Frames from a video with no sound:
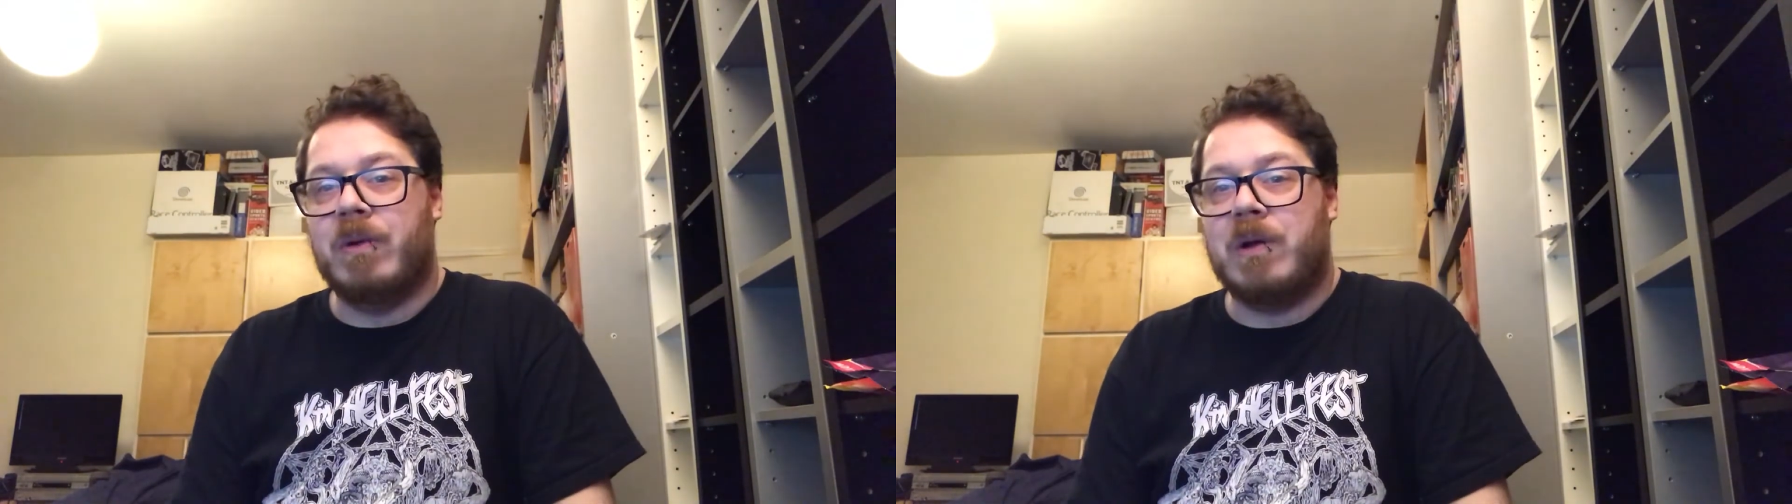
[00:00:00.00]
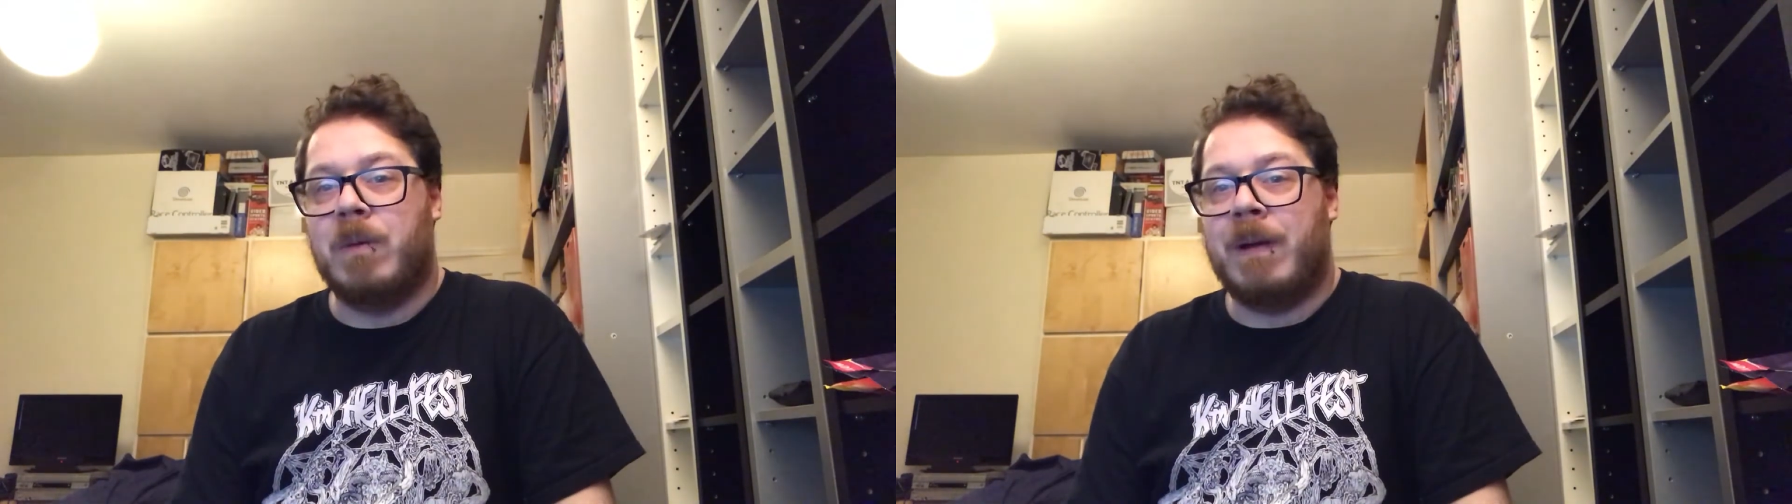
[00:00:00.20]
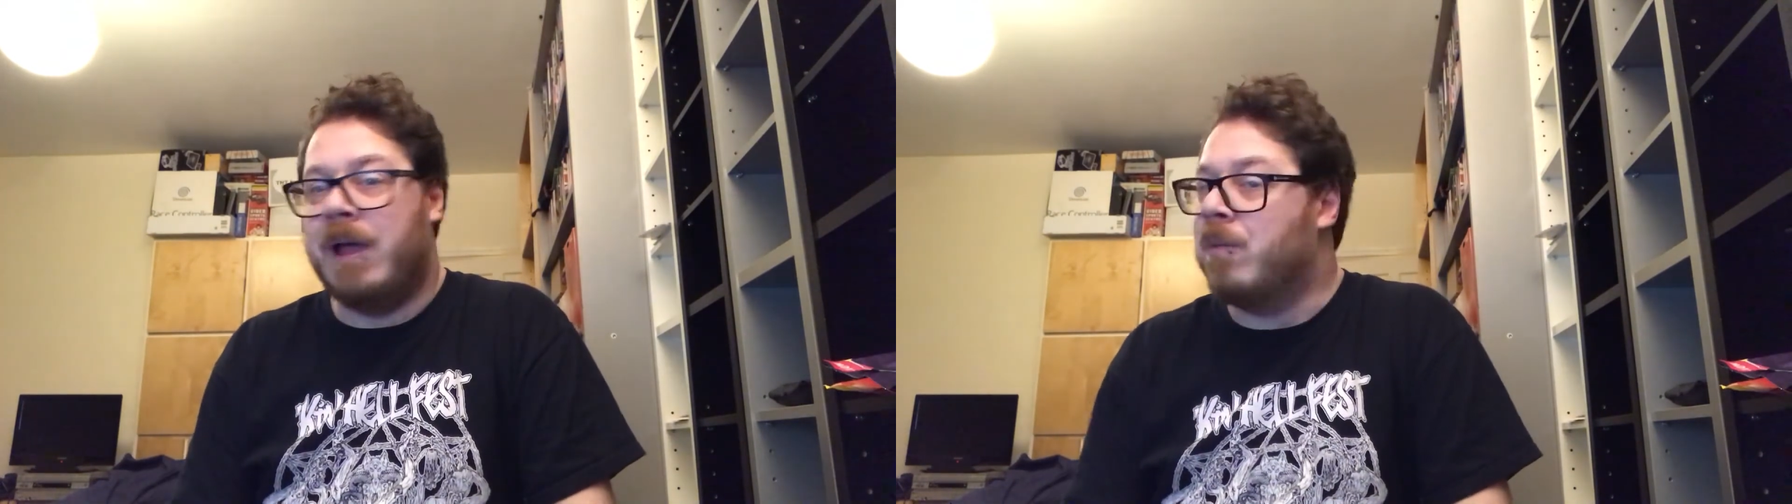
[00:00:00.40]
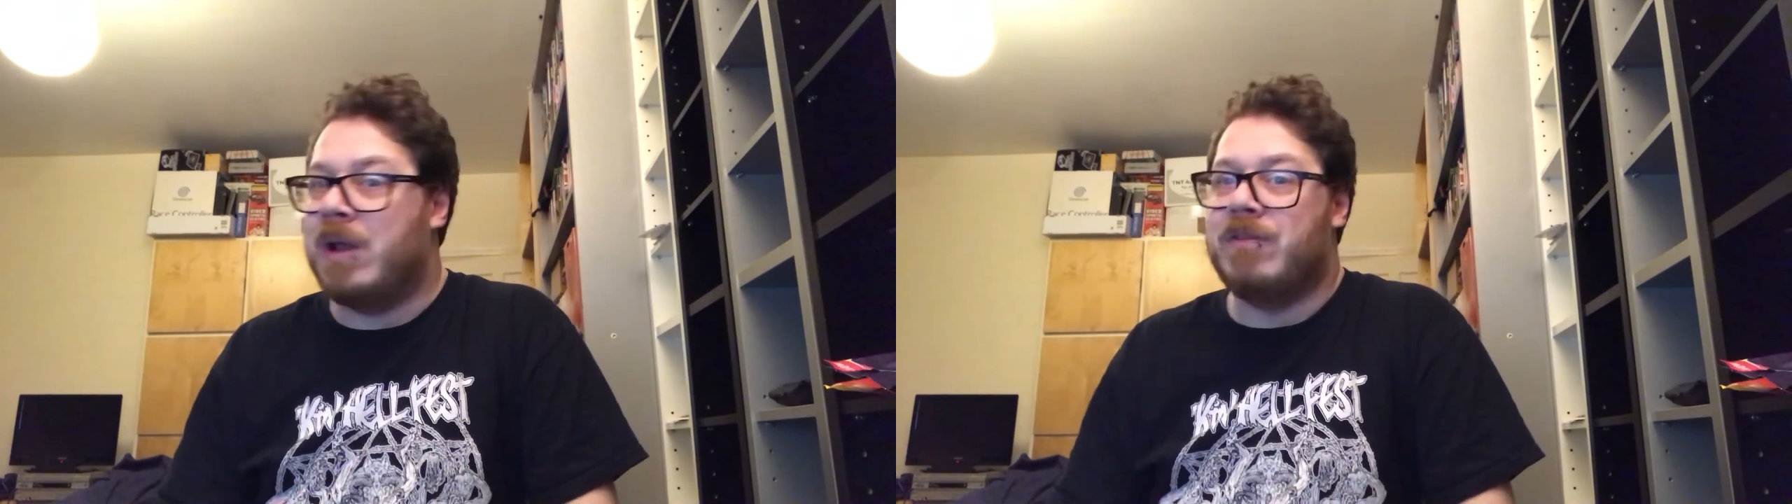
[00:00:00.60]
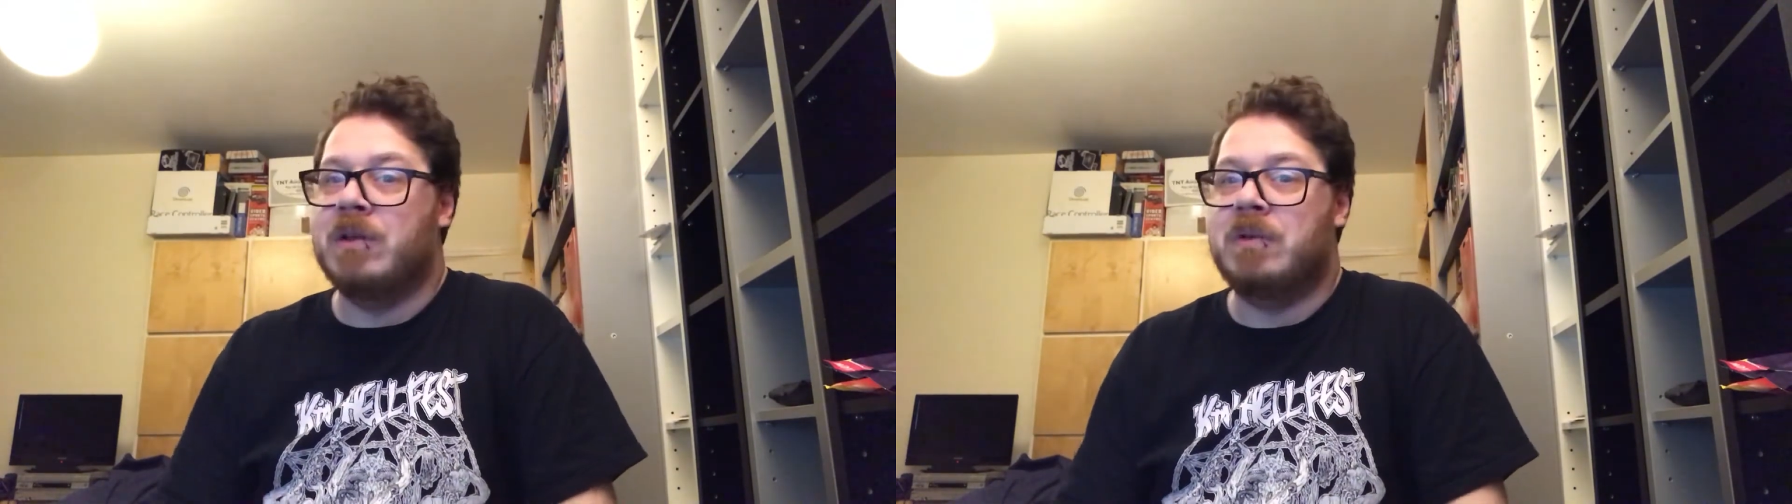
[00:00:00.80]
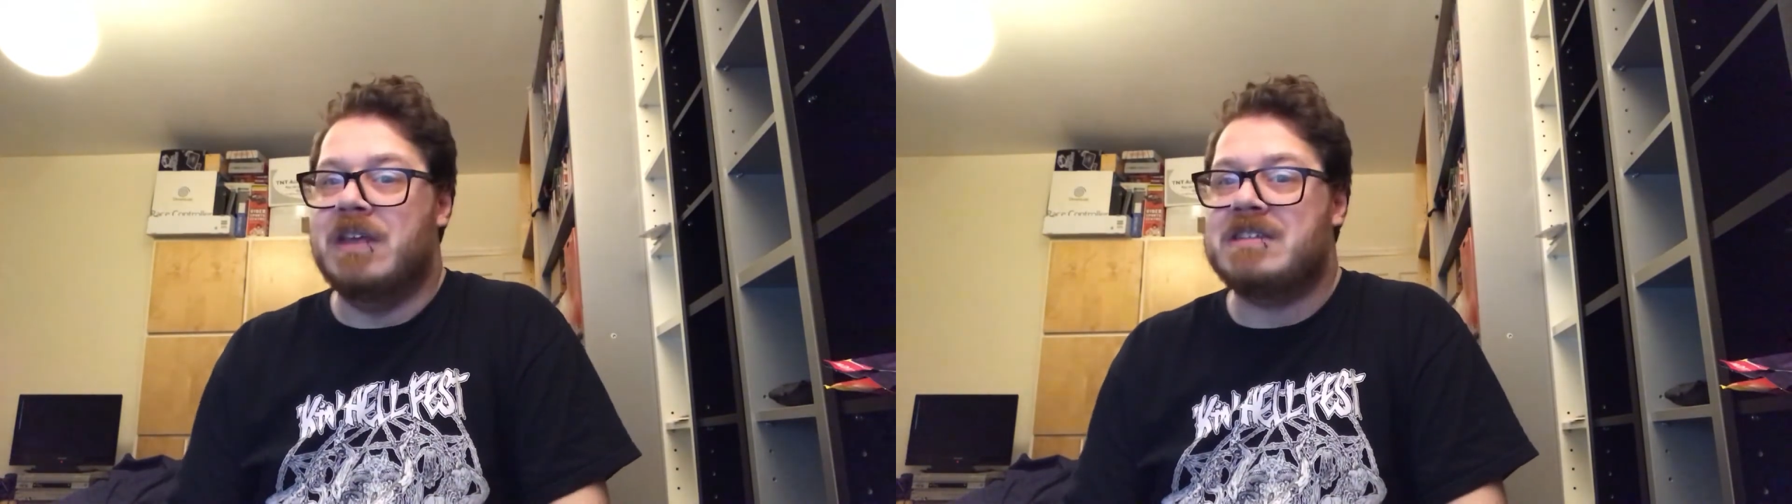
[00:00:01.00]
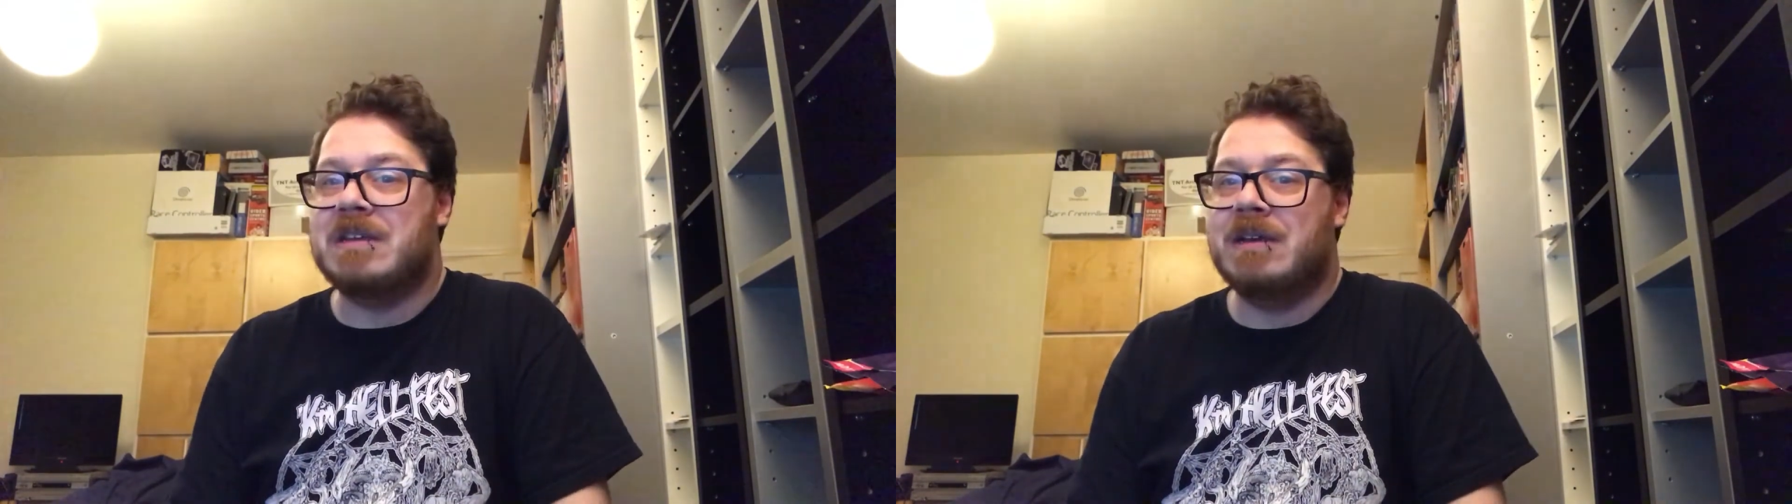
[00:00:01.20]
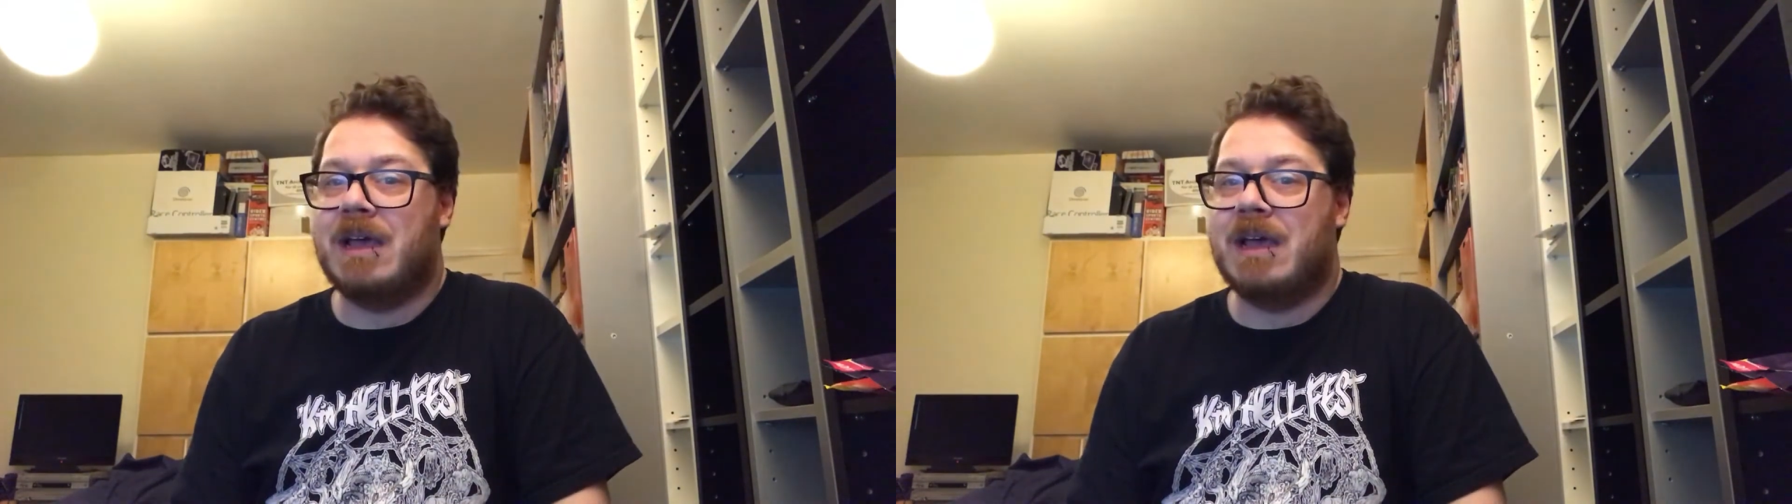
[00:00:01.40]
record player and we'll have a little listen